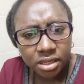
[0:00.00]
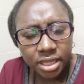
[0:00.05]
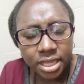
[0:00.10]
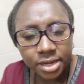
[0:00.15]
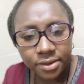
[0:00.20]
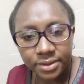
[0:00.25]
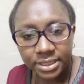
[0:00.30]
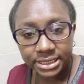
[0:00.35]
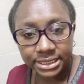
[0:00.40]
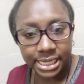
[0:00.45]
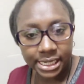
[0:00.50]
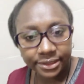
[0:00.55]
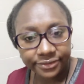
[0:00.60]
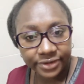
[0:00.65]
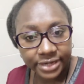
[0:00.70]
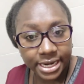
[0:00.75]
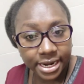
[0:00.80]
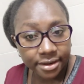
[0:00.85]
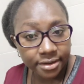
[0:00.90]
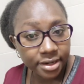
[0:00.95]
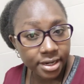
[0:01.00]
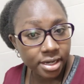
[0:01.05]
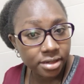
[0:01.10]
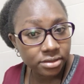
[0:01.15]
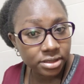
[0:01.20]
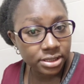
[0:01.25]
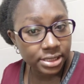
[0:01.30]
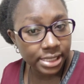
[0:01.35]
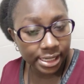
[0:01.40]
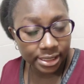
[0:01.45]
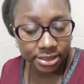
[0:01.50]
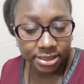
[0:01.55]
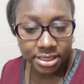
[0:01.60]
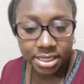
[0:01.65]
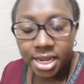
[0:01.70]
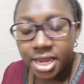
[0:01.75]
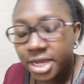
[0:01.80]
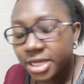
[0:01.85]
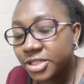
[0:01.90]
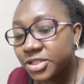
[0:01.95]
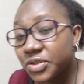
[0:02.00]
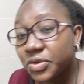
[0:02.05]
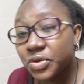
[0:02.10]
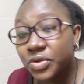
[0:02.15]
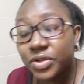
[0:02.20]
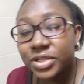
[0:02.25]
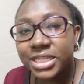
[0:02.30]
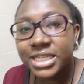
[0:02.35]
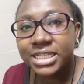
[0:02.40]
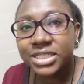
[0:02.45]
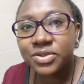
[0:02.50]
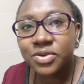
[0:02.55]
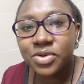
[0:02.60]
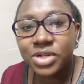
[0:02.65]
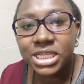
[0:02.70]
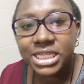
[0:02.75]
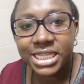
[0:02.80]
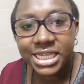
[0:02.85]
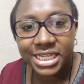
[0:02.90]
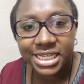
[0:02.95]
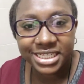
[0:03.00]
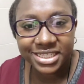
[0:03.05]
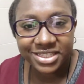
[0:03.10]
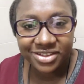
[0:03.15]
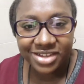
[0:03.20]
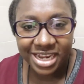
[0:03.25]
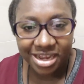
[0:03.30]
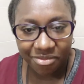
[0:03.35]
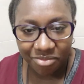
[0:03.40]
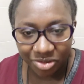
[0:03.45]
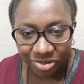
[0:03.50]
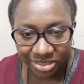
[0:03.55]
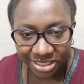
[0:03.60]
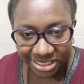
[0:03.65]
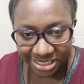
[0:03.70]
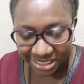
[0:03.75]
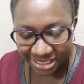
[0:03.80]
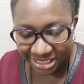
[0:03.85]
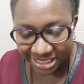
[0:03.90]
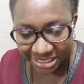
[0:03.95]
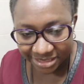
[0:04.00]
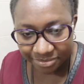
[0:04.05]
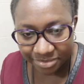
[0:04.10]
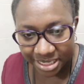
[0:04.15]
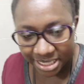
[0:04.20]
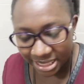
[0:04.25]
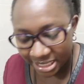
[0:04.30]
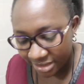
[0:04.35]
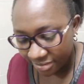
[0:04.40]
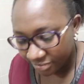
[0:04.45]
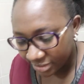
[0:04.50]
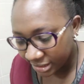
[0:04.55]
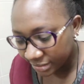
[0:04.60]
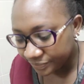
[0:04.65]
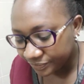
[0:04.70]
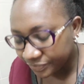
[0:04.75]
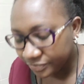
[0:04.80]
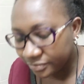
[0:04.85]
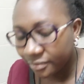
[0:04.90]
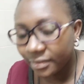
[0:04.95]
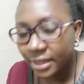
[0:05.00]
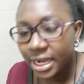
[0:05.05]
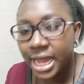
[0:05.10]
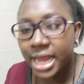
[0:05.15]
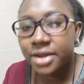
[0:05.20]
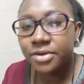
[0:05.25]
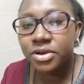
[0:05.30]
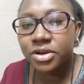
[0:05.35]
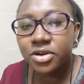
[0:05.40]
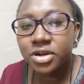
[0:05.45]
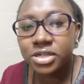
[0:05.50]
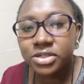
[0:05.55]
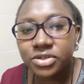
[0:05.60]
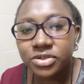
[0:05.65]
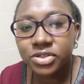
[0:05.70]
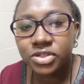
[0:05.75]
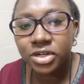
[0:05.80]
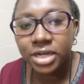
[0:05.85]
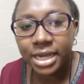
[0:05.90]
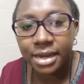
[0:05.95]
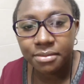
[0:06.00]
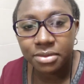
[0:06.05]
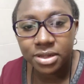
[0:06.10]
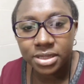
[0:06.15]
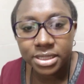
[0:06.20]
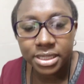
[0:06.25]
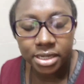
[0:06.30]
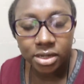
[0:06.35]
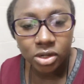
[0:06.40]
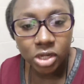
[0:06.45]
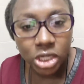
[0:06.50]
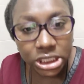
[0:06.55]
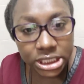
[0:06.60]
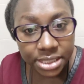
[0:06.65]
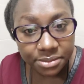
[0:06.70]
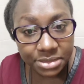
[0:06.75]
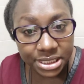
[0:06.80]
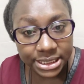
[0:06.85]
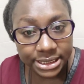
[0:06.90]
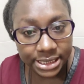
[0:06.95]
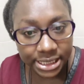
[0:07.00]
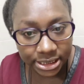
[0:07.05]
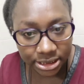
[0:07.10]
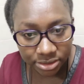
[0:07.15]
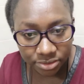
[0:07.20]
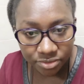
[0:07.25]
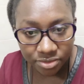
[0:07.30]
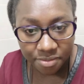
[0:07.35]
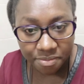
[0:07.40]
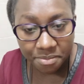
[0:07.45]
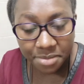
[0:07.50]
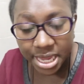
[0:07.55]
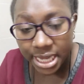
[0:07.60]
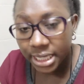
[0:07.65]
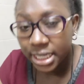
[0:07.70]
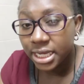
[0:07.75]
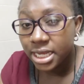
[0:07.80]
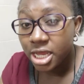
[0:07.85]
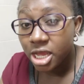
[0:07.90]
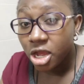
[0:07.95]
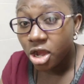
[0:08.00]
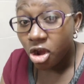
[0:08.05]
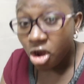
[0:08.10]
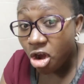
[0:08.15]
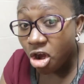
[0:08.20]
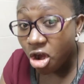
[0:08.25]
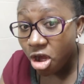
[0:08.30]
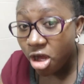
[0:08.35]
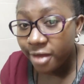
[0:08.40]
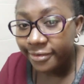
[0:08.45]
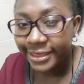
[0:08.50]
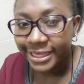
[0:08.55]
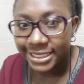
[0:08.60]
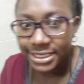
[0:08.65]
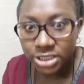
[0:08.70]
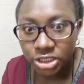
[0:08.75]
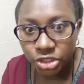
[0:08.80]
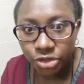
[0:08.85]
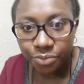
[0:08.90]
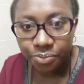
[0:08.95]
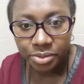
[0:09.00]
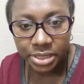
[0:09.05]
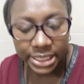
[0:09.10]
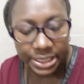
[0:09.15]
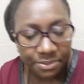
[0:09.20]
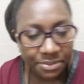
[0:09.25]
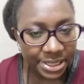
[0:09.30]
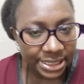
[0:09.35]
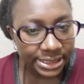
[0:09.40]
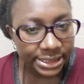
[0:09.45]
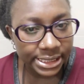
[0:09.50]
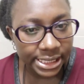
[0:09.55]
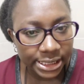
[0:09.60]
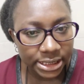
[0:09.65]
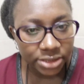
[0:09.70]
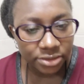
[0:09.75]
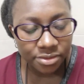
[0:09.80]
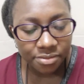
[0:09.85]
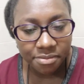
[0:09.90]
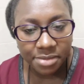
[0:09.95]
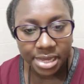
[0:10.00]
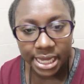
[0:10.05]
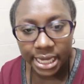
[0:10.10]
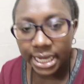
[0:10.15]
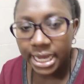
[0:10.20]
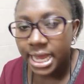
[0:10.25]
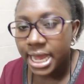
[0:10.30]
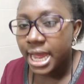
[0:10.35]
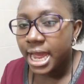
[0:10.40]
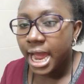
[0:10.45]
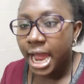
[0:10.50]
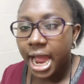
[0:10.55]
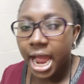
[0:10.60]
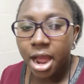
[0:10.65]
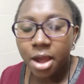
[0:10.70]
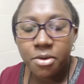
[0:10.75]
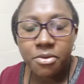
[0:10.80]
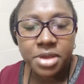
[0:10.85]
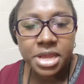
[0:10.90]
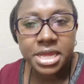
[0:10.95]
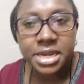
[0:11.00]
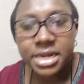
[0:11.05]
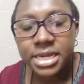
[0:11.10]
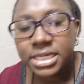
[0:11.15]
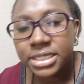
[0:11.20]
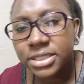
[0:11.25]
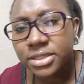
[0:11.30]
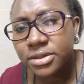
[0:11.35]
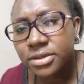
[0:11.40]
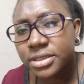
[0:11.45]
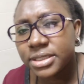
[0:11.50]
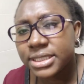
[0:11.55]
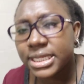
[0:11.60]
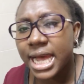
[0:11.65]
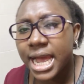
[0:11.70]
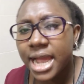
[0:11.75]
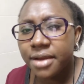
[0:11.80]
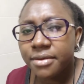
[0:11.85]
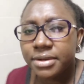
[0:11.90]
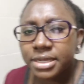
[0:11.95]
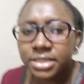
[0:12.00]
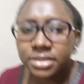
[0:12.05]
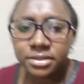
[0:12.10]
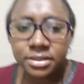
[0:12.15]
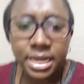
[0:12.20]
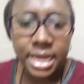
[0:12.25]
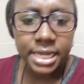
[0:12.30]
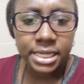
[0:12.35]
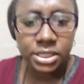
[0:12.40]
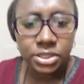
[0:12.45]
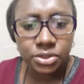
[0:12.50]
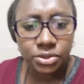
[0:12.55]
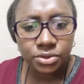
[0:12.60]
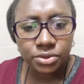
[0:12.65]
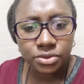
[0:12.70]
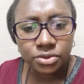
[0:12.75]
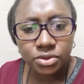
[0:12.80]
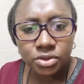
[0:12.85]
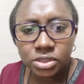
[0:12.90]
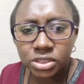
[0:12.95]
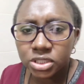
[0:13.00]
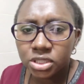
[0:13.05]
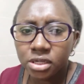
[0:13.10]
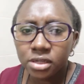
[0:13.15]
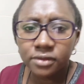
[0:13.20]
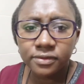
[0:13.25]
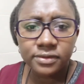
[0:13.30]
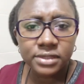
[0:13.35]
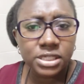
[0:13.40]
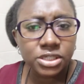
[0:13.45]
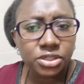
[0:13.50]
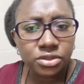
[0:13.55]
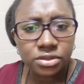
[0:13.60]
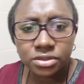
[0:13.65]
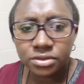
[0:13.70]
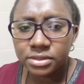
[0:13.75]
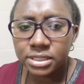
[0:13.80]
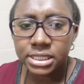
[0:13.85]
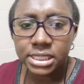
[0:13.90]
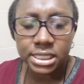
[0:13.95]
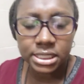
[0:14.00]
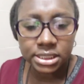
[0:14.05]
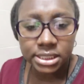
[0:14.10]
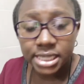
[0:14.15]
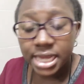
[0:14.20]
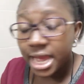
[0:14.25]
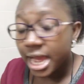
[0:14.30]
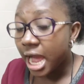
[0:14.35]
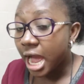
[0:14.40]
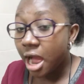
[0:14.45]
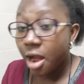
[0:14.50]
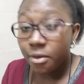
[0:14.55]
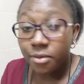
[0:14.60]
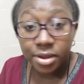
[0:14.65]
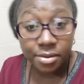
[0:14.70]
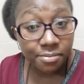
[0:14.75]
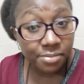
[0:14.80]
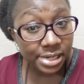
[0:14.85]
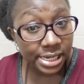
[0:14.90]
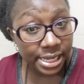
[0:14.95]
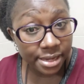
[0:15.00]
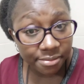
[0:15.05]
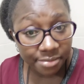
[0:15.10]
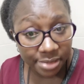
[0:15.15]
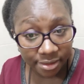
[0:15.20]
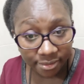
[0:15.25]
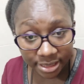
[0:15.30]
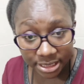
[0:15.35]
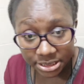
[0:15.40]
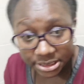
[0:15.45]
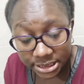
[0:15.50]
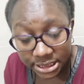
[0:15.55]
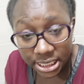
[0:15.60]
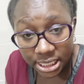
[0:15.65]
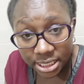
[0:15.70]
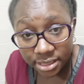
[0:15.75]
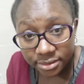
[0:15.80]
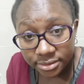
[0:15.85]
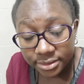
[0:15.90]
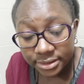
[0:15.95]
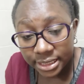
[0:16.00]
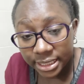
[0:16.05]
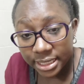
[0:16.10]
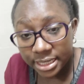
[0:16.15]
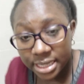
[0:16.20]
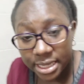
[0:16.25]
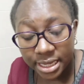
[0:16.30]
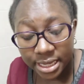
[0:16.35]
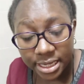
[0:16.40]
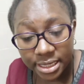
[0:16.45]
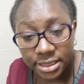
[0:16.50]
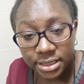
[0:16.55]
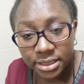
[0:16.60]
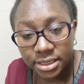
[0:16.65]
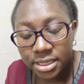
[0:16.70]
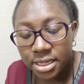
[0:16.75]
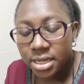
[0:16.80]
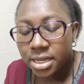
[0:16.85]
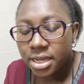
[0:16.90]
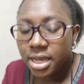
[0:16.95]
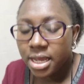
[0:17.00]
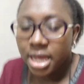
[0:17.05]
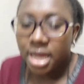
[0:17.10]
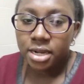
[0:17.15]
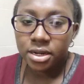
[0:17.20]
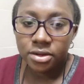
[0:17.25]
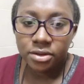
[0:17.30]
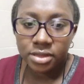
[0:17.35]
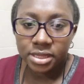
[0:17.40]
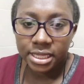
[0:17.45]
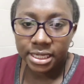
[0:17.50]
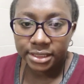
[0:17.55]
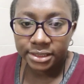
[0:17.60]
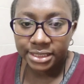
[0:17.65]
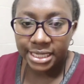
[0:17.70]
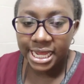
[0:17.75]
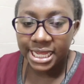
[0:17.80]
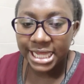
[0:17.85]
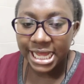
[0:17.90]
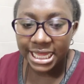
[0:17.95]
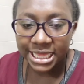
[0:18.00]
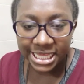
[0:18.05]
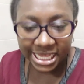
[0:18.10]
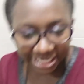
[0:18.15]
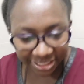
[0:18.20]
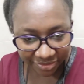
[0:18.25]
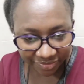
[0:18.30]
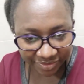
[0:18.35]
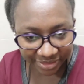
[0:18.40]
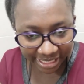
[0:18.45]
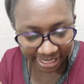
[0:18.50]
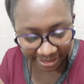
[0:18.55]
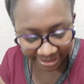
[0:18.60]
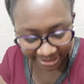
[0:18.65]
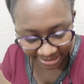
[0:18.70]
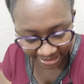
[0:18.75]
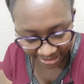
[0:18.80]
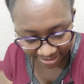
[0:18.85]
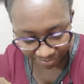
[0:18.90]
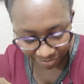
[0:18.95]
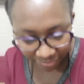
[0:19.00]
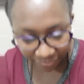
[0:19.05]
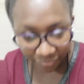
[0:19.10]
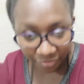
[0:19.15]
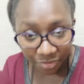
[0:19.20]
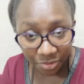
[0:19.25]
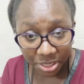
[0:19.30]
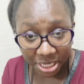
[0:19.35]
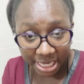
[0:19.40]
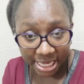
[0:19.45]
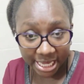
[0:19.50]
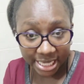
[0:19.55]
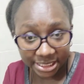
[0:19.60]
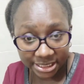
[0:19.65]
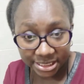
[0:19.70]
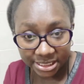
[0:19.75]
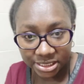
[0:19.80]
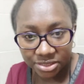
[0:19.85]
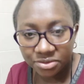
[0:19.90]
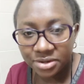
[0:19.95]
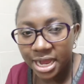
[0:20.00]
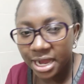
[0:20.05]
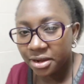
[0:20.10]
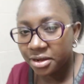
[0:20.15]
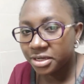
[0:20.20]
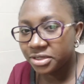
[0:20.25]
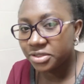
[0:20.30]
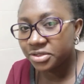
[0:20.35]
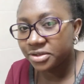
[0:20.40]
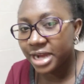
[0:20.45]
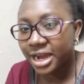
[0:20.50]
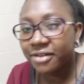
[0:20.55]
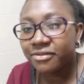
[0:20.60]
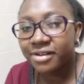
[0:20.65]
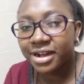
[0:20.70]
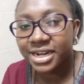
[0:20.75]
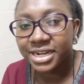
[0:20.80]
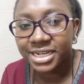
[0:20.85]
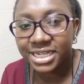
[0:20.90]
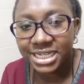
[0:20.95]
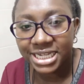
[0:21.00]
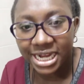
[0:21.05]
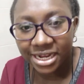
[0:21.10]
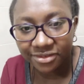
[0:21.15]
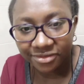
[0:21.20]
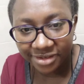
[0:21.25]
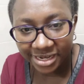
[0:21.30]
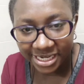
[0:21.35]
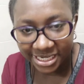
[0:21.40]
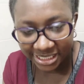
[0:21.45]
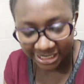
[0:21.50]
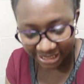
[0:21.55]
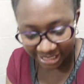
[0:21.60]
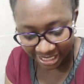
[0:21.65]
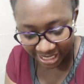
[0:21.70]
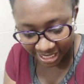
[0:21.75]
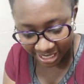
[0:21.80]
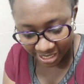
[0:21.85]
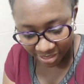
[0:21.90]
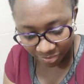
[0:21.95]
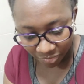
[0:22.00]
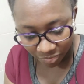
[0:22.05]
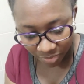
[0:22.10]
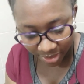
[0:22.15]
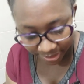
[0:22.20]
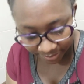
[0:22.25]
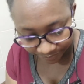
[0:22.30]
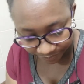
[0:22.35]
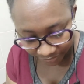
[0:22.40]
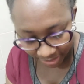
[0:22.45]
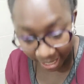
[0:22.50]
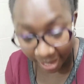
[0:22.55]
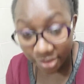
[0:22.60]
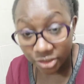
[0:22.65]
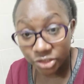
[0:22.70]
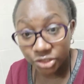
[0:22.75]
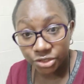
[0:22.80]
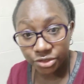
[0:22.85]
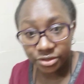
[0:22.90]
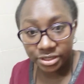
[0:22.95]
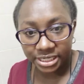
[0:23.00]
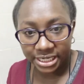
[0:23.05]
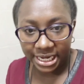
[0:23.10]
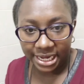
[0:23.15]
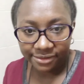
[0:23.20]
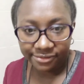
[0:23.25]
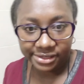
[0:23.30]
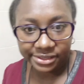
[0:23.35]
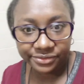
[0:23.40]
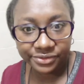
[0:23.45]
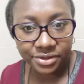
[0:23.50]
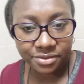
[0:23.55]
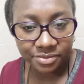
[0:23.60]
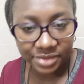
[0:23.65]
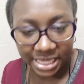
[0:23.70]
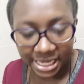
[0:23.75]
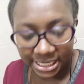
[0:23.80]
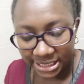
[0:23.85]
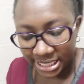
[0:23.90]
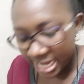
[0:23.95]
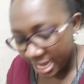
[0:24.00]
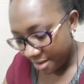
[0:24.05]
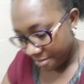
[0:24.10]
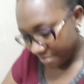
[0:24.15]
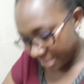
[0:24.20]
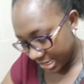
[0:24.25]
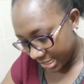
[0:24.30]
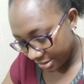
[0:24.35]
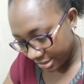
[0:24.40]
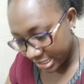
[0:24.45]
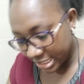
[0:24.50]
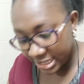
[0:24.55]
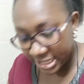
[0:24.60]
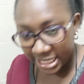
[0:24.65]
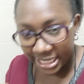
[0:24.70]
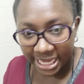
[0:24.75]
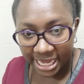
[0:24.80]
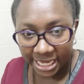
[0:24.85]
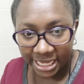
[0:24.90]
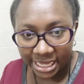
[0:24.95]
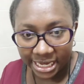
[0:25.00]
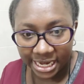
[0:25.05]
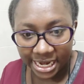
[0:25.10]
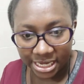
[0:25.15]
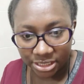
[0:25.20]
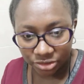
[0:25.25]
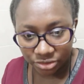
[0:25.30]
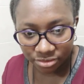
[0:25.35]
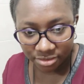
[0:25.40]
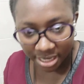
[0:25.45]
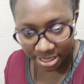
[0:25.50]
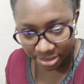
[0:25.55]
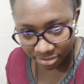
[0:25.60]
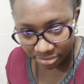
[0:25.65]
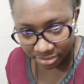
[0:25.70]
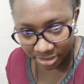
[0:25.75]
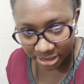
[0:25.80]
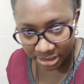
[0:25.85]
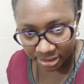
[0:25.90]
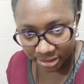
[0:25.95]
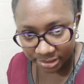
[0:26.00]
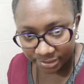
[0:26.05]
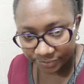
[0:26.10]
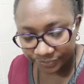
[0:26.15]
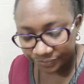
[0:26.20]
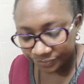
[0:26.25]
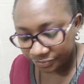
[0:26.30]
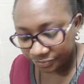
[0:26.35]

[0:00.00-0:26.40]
Can we start figuring out that? So this whole thing is all about cheating, by the way. And we're going to talk about all the mistakes we make, all the stupid mistakes we make, our reasons, how we try to solve issues we didn't, how we blame ourselves again, and all that. And at the end of the day, before we end it, we are going to have a recovery way. How do you recover from that? But the only thing I can assure you is